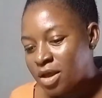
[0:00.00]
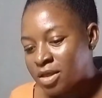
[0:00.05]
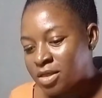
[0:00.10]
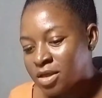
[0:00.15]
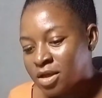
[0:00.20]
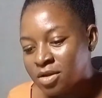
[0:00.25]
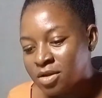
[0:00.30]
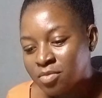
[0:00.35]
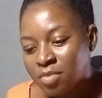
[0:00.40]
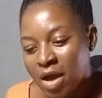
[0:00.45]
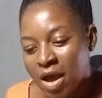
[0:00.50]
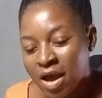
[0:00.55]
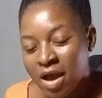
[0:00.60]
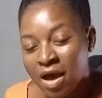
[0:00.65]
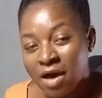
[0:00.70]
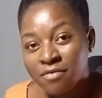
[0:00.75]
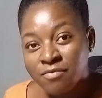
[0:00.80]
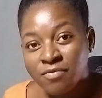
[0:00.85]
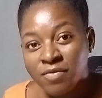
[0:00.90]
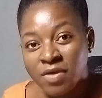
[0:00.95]
And then I
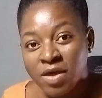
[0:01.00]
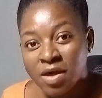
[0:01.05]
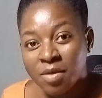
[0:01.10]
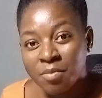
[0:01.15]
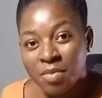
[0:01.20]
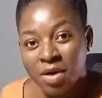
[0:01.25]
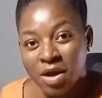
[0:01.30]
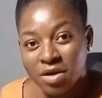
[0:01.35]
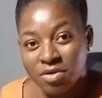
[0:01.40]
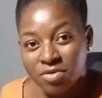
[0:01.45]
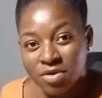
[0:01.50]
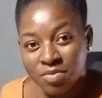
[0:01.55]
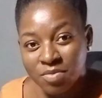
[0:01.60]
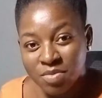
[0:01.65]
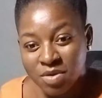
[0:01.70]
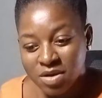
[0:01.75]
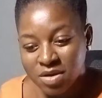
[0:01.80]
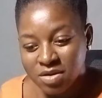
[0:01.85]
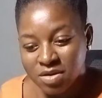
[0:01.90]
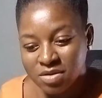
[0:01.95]
have here my
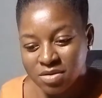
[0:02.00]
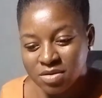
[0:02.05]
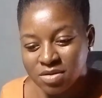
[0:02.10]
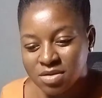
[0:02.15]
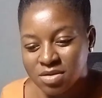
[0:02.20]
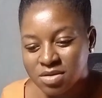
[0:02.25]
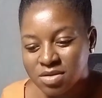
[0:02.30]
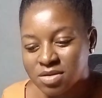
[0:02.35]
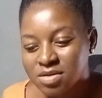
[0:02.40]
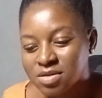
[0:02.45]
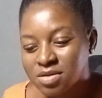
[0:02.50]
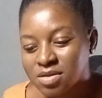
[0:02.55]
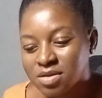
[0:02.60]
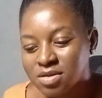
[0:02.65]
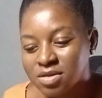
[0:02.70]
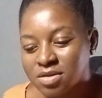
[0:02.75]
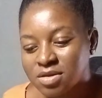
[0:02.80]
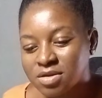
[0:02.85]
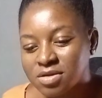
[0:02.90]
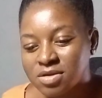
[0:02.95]
ribbons.
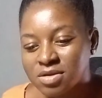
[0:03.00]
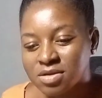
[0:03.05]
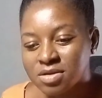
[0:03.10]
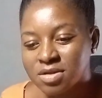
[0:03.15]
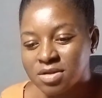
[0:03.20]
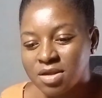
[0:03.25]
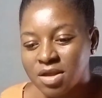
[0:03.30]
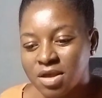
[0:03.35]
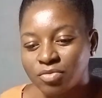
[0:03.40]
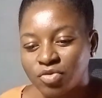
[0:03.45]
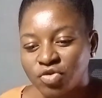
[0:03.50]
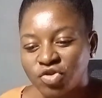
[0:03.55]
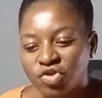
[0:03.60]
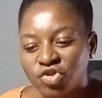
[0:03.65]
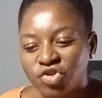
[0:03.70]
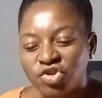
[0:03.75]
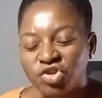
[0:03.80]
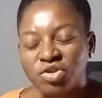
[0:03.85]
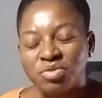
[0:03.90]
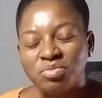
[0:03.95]
This is a
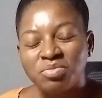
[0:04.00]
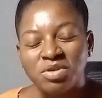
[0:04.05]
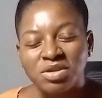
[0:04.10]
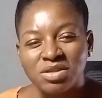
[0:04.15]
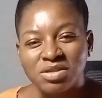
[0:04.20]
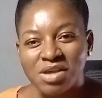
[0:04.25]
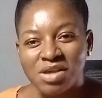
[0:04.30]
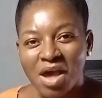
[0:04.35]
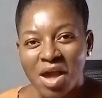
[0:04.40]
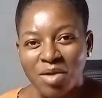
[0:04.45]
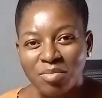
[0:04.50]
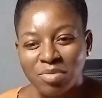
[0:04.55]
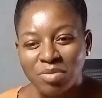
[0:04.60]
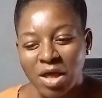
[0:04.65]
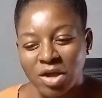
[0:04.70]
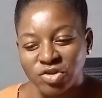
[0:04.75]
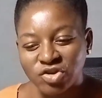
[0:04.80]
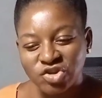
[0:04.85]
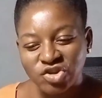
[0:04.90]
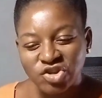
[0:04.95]
shimmy type,
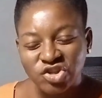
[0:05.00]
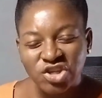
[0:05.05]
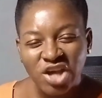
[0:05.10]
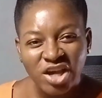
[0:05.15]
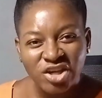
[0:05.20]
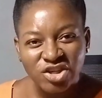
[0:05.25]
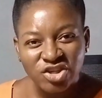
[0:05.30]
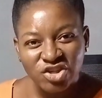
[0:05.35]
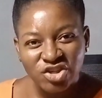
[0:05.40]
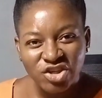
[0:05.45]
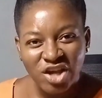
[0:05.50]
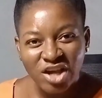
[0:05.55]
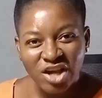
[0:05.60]
like shine.